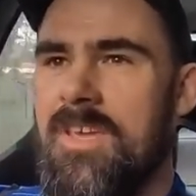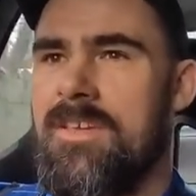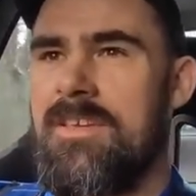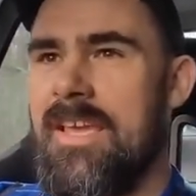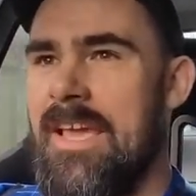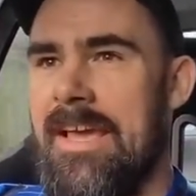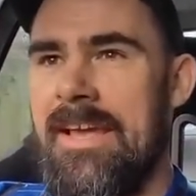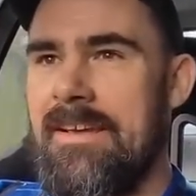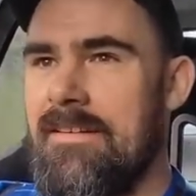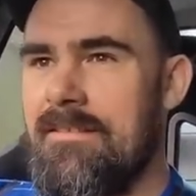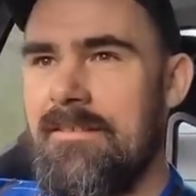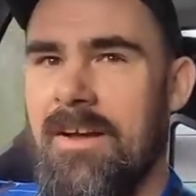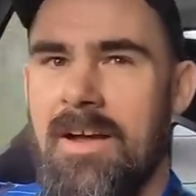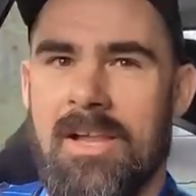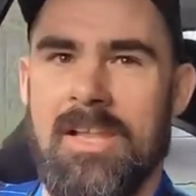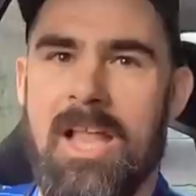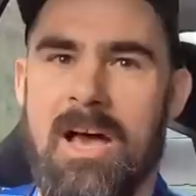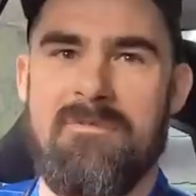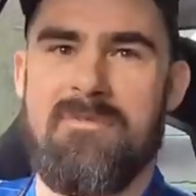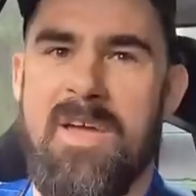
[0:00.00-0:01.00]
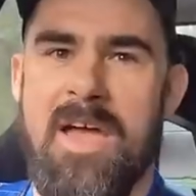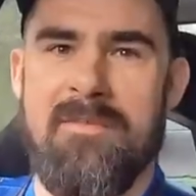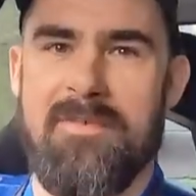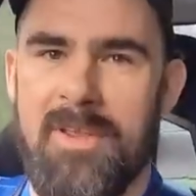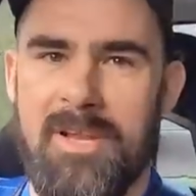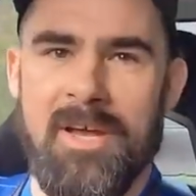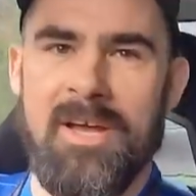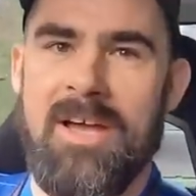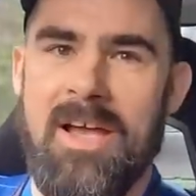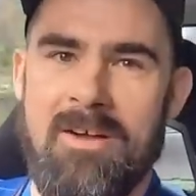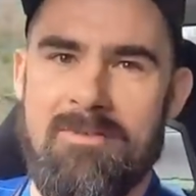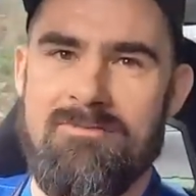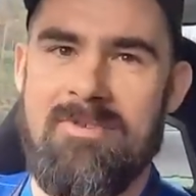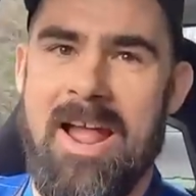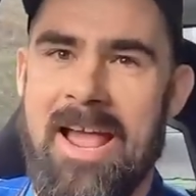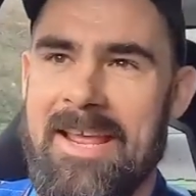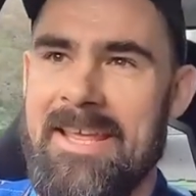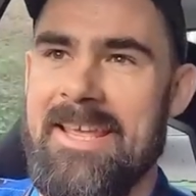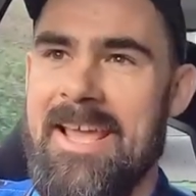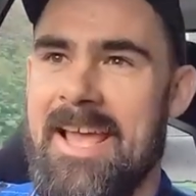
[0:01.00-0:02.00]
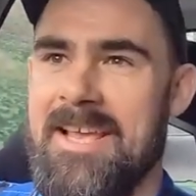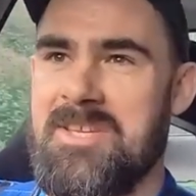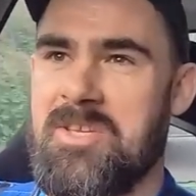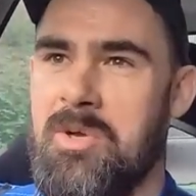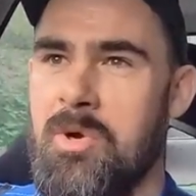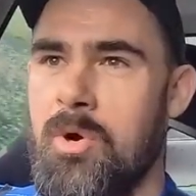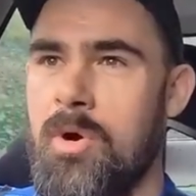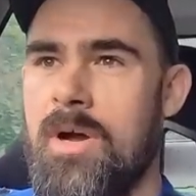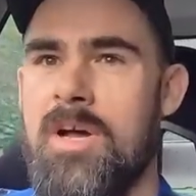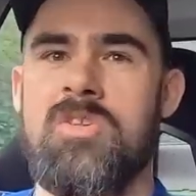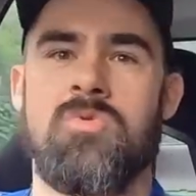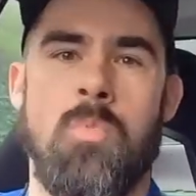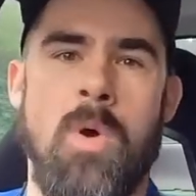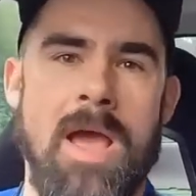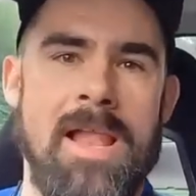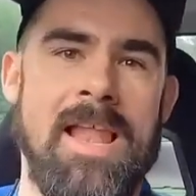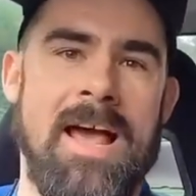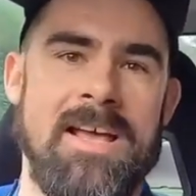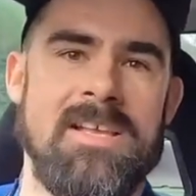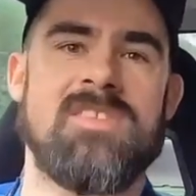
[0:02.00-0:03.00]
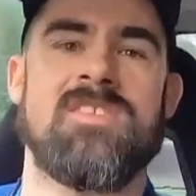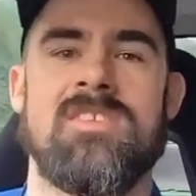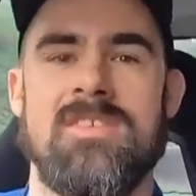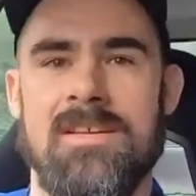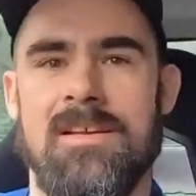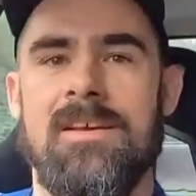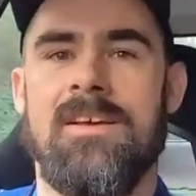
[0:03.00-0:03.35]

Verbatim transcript: yeah, I love having a ratty Escort, as well as